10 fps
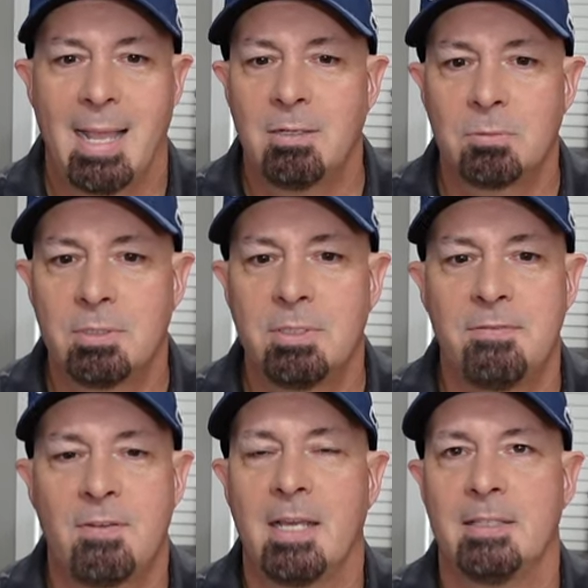I don't really
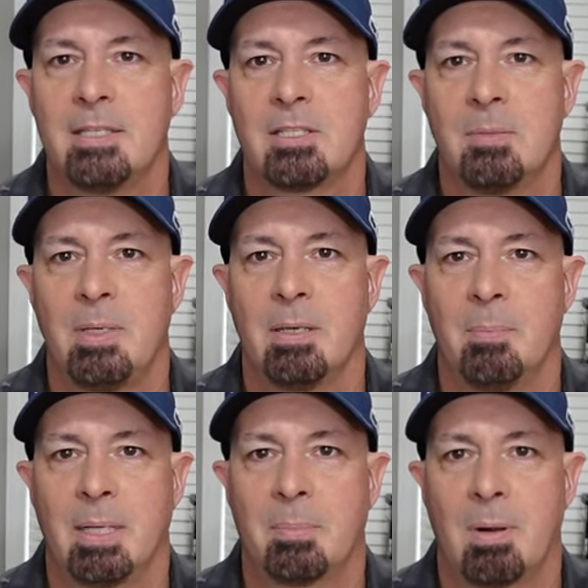find this to be a
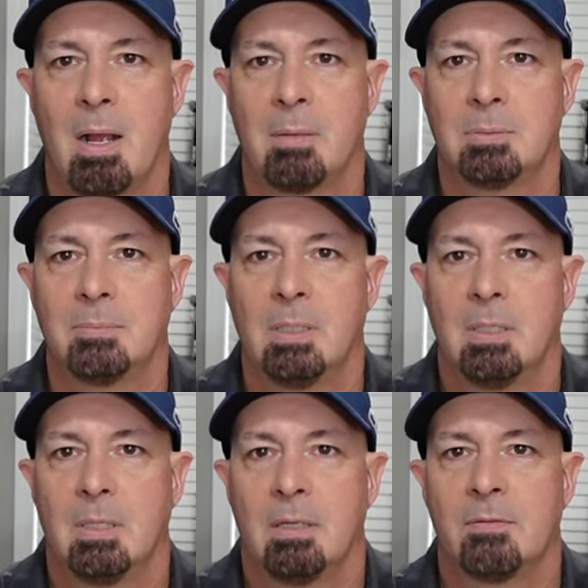big problem
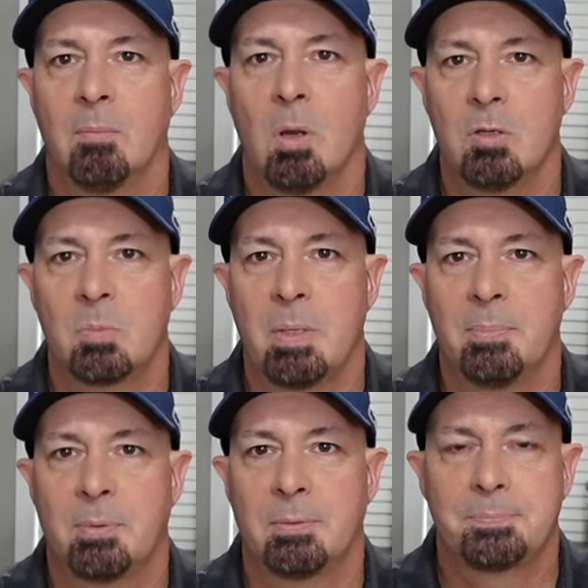for most
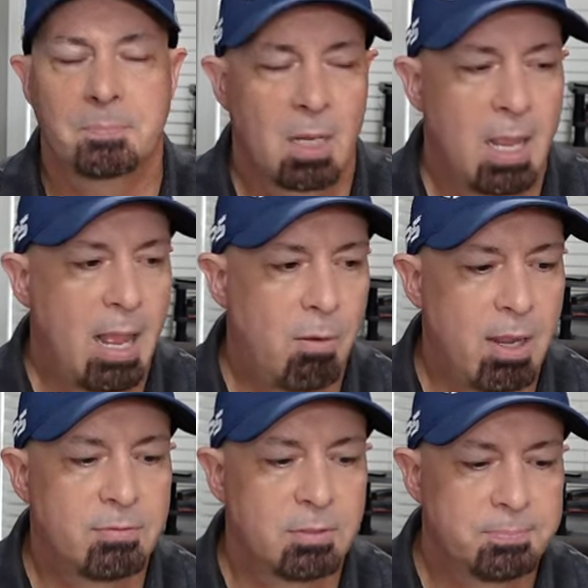people.
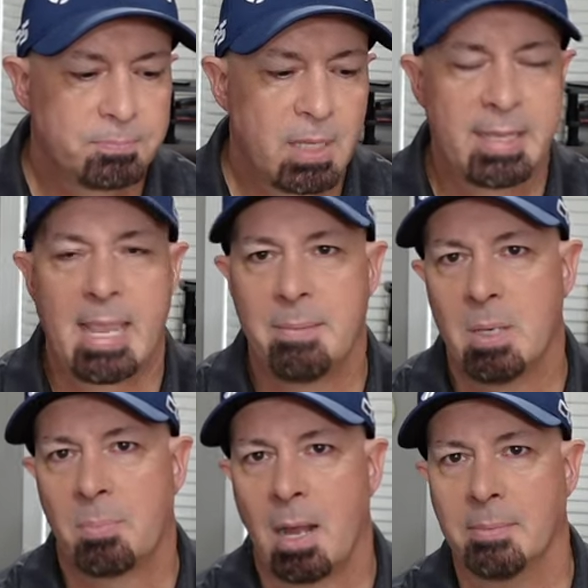However, it can
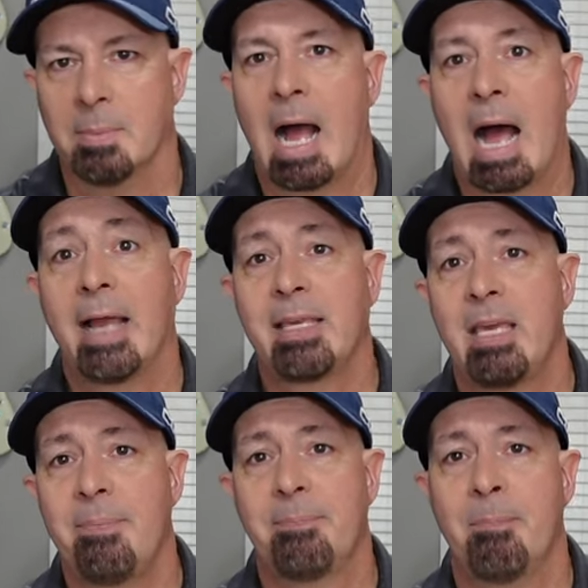be a problem. I
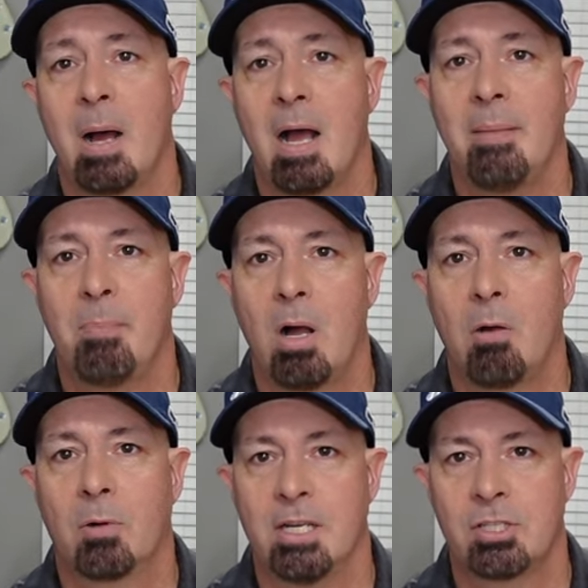keep my
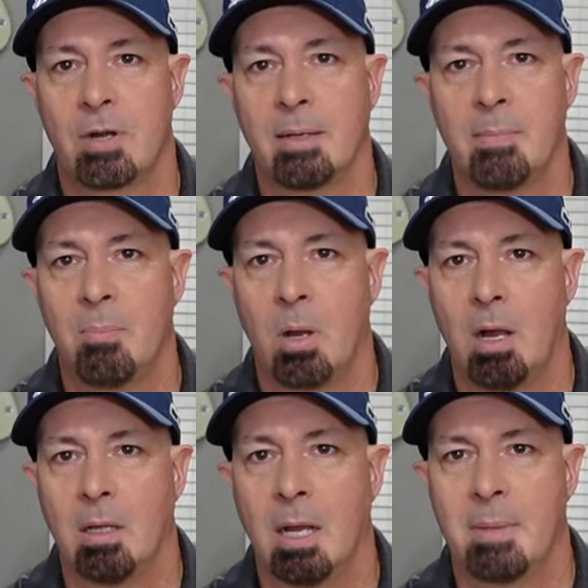ball where I strike my
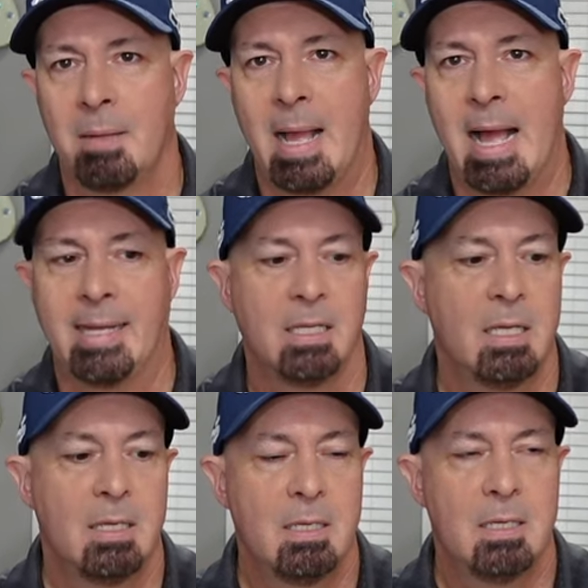ball on my mat
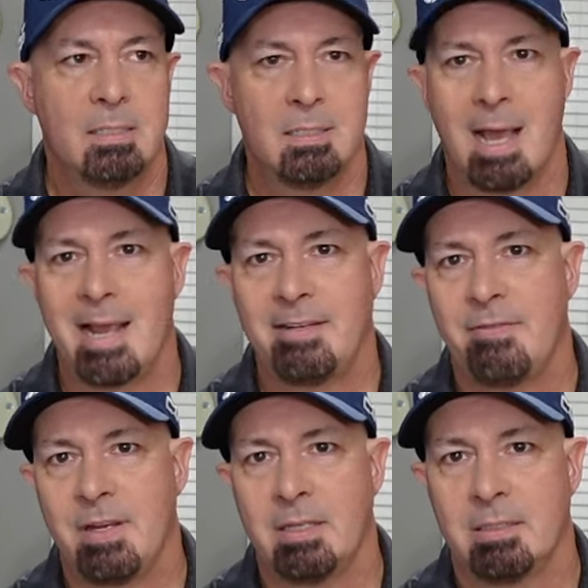is 9
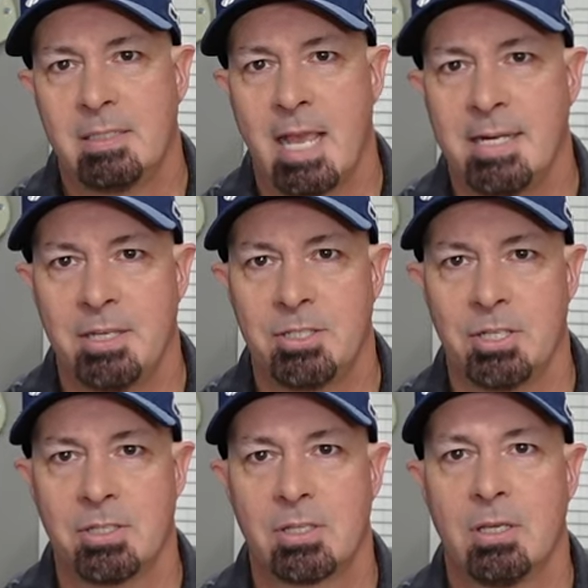feet, 10
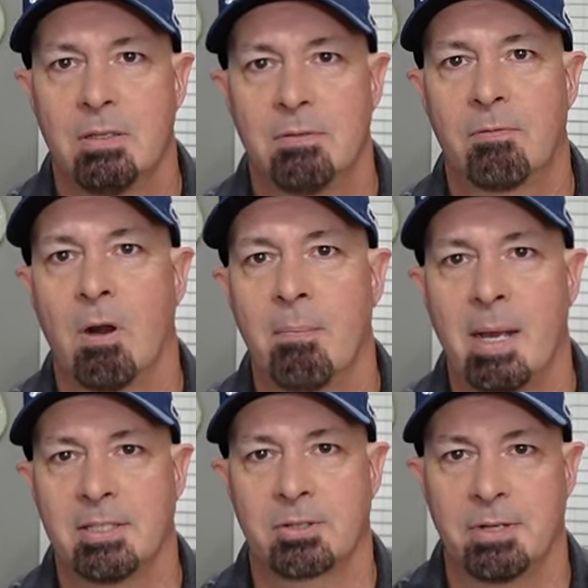inches from
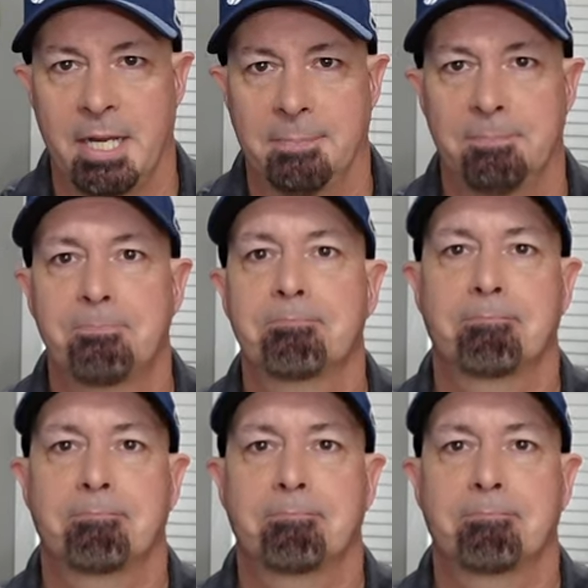my screen.